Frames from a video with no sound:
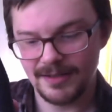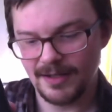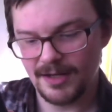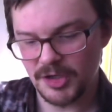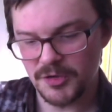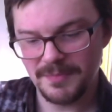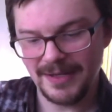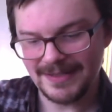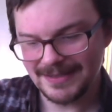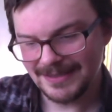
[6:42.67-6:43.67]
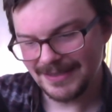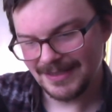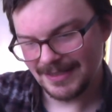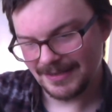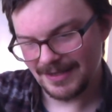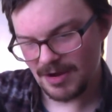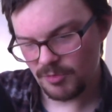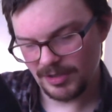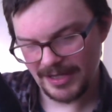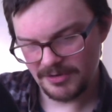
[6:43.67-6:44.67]
auger bit that
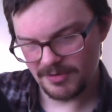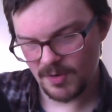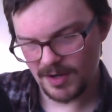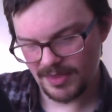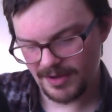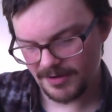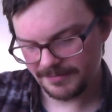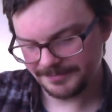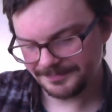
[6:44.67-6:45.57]
will later go on there.